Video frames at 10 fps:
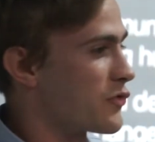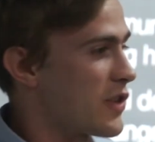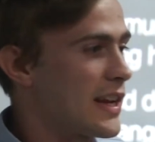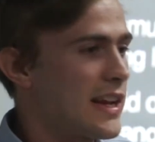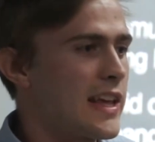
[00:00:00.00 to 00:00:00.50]

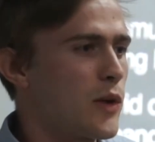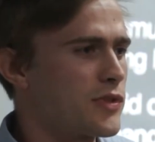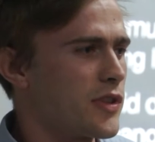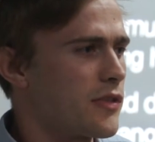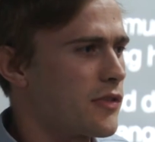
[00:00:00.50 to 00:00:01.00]
really clear
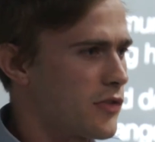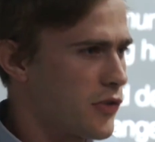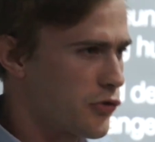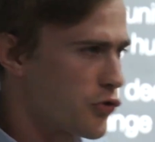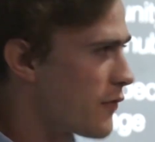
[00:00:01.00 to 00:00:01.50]
was that
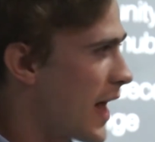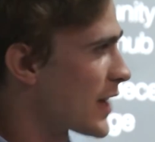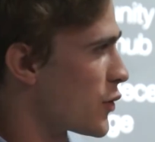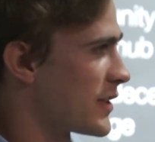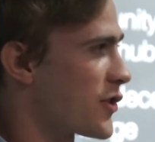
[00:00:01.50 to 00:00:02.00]
the true
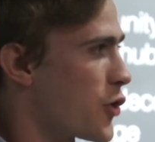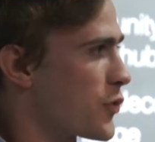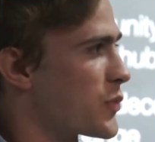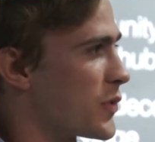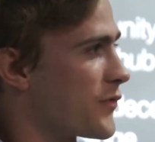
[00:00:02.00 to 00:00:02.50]
value of these
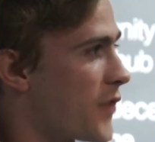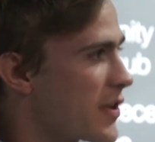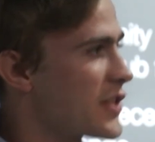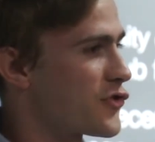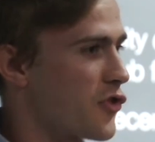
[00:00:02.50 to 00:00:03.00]
tokens was
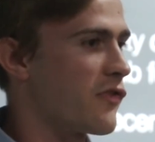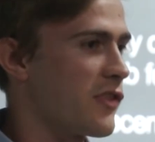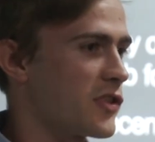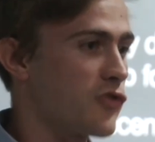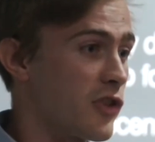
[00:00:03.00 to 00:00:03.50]
very
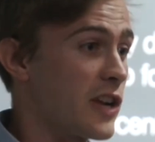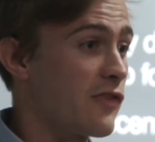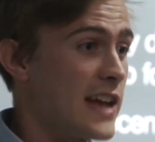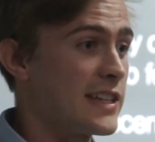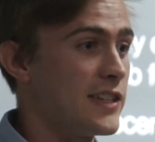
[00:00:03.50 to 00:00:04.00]
strongly
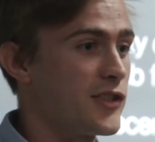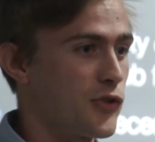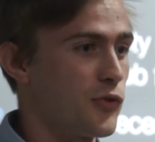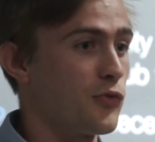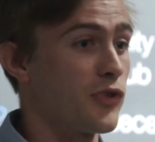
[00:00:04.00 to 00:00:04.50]
related
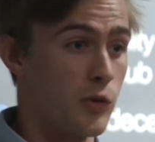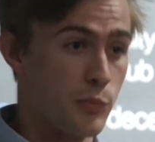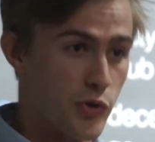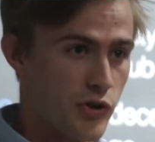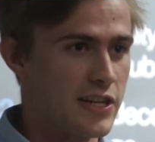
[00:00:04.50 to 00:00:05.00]
to the
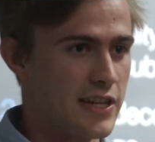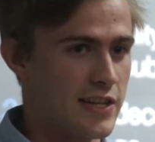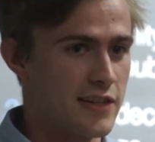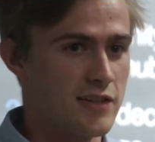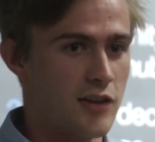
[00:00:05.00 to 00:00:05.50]

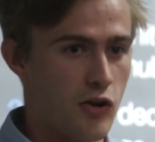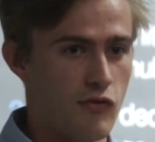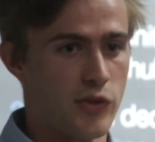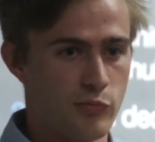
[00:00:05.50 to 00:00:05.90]
communities around the